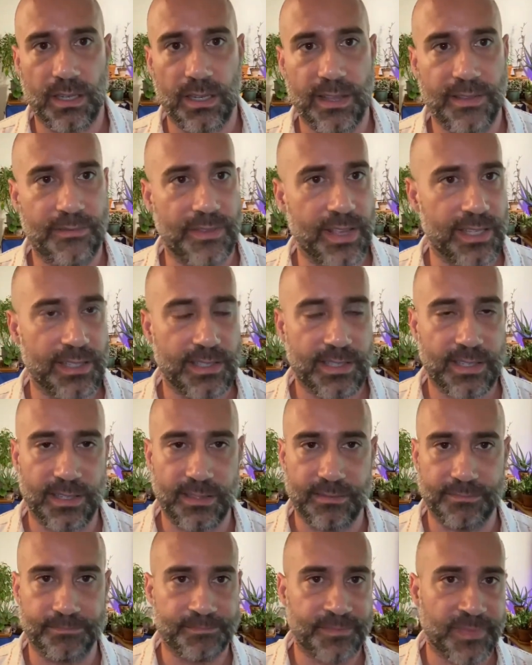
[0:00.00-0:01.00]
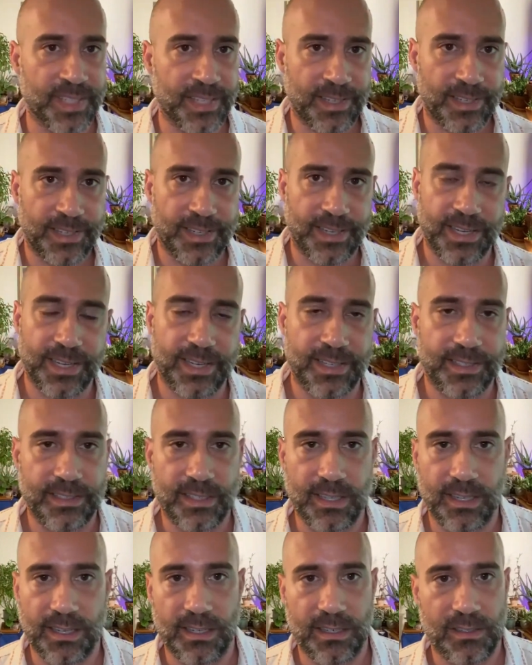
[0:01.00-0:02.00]
events and
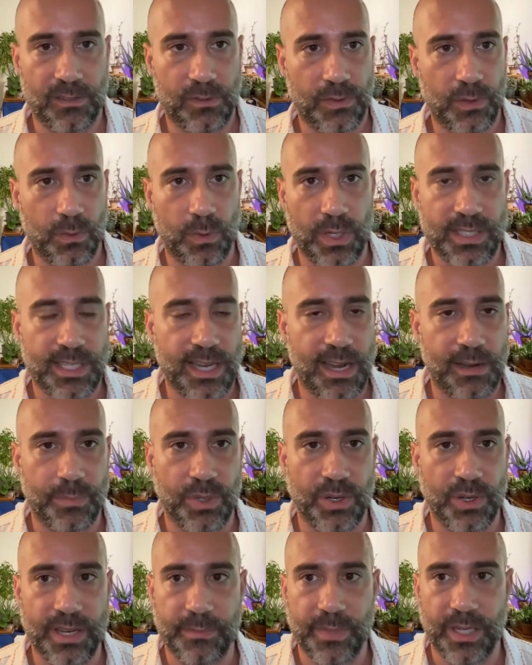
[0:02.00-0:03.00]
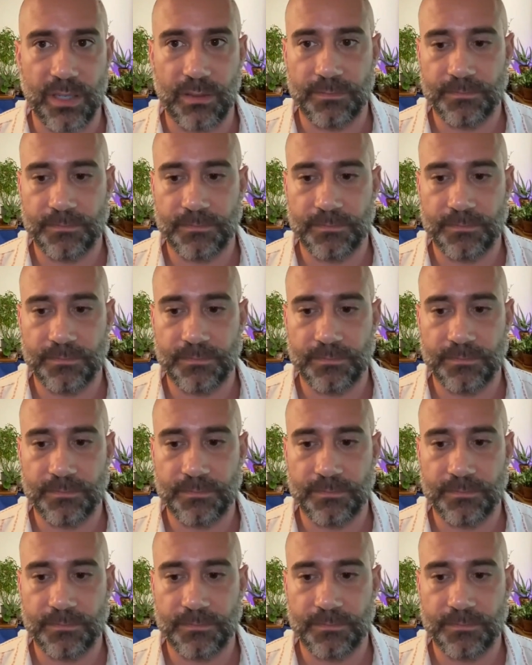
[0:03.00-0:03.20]
over WhatsApp or email.